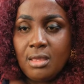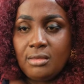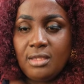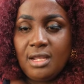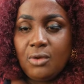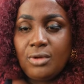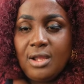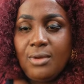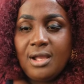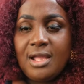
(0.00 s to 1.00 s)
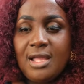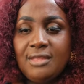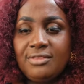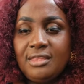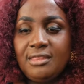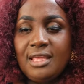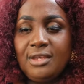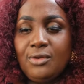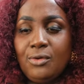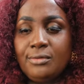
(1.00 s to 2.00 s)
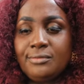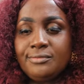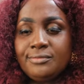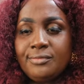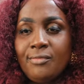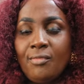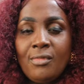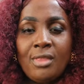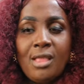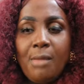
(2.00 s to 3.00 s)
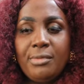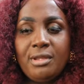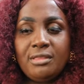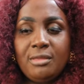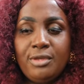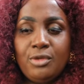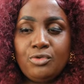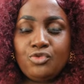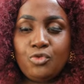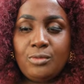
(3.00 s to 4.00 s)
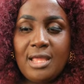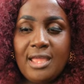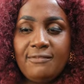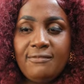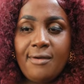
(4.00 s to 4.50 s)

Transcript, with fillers: Then I could have worked off this year now. I'm not see my YouTube live.